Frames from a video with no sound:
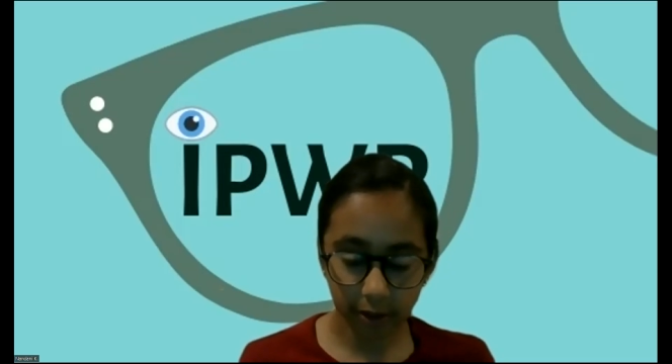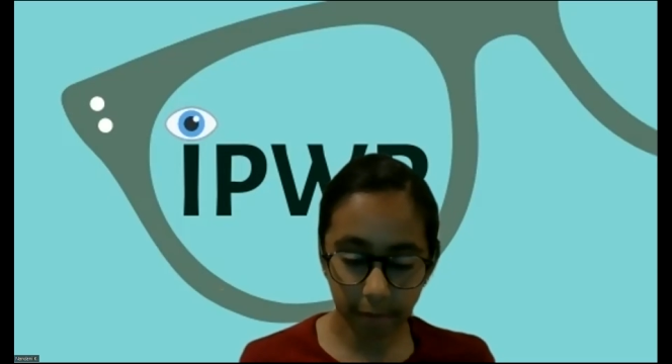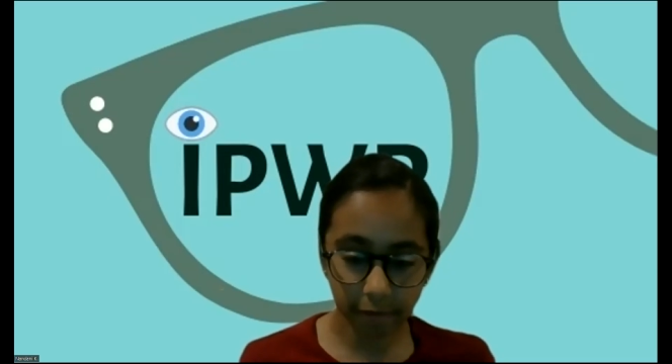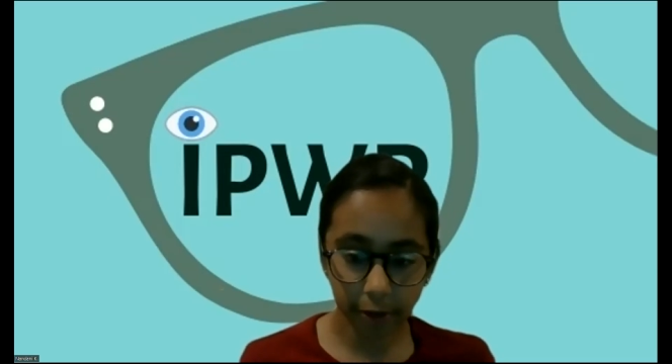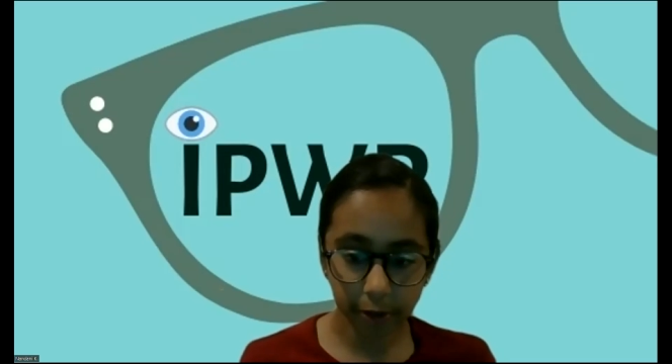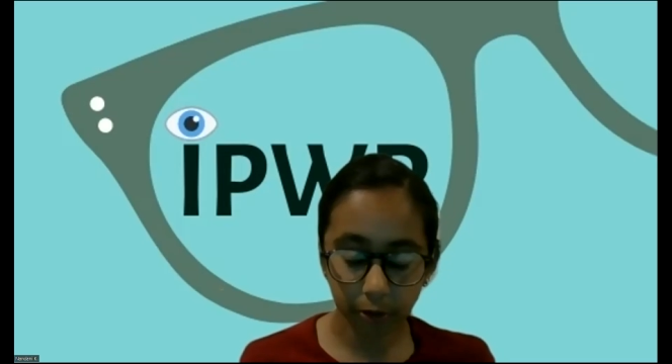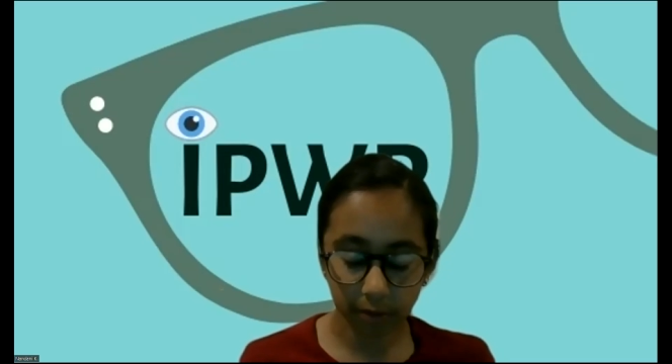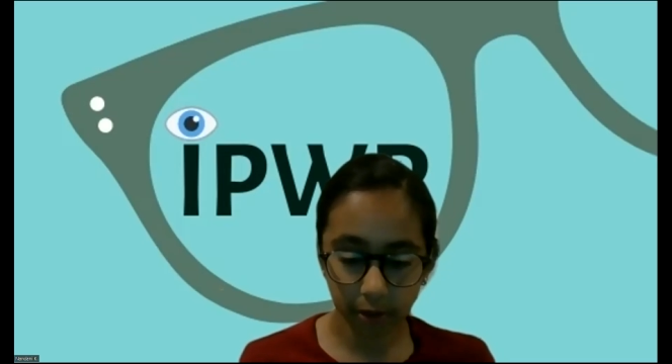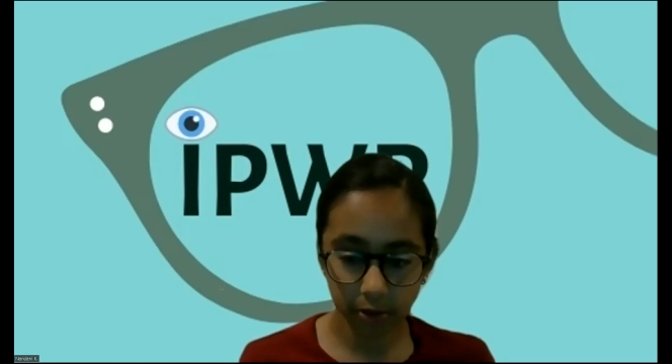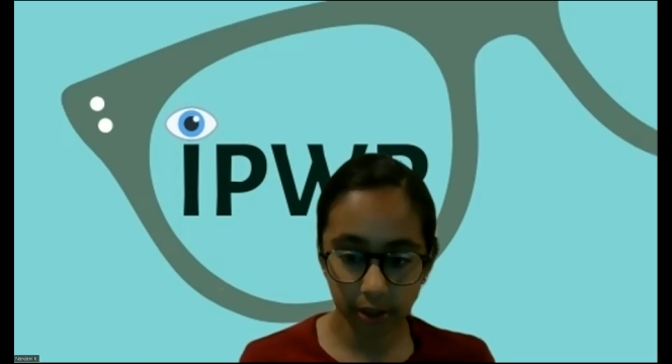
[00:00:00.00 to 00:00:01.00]
some of the
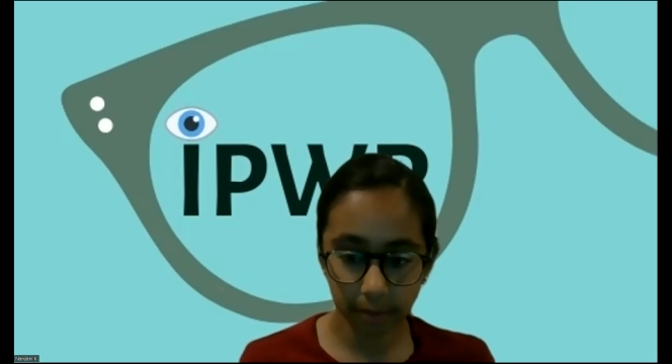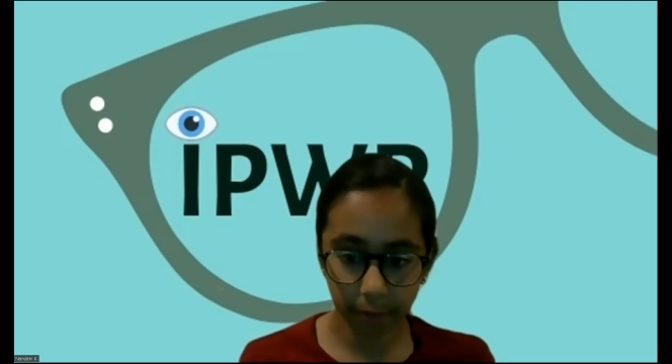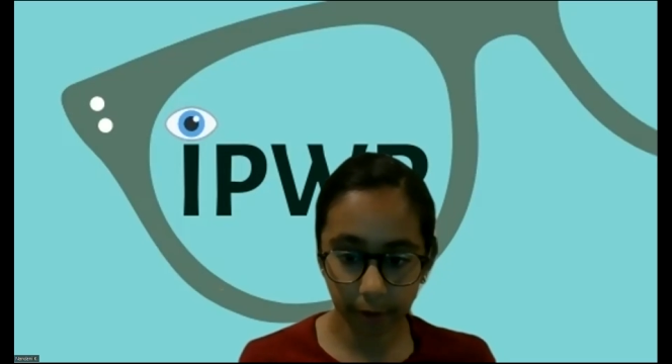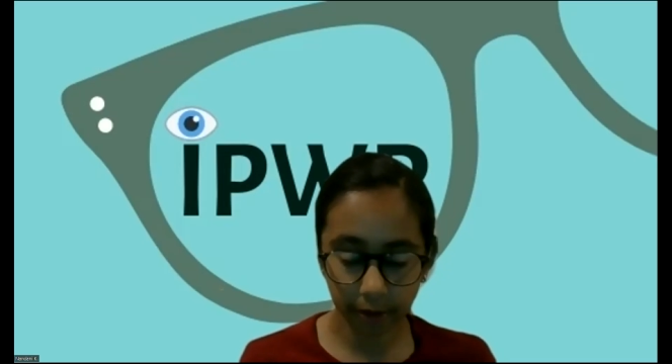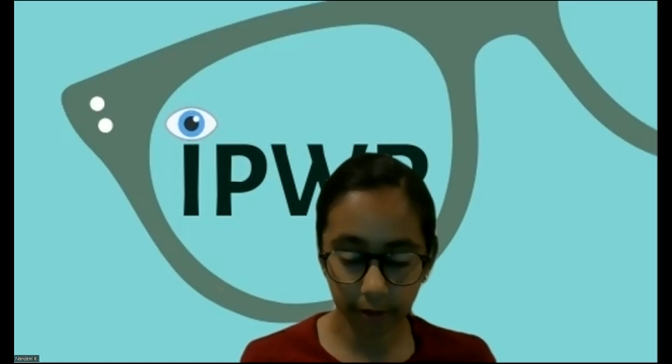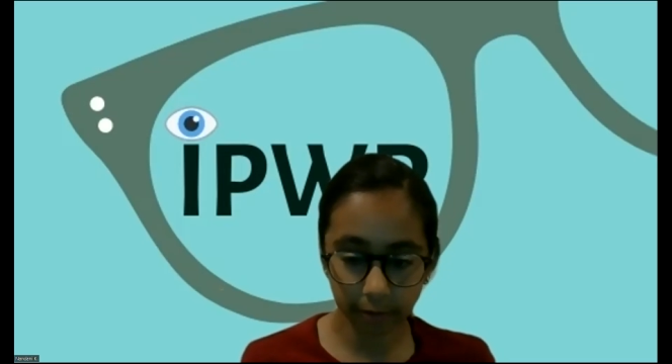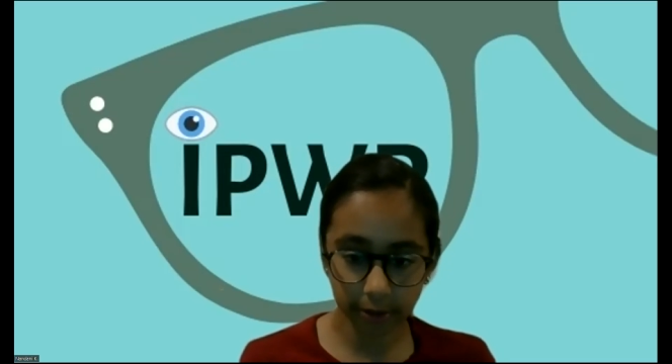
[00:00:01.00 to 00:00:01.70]
two most important